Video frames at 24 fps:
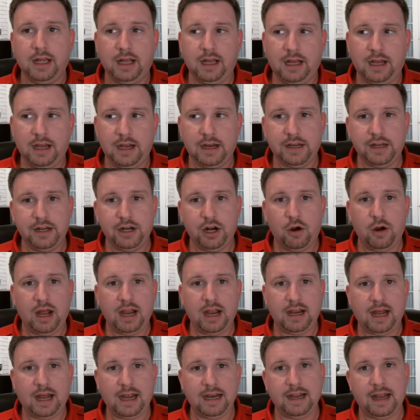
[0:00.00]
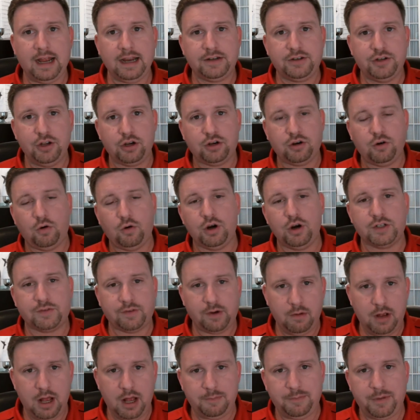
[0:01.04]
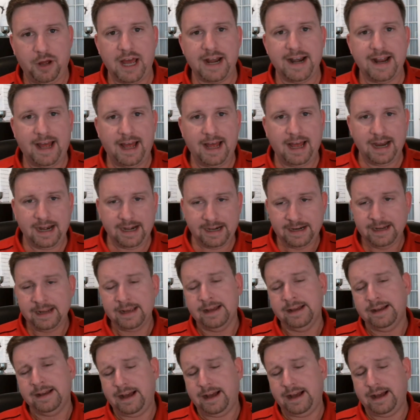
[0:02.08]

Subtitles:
I took orders from up on high.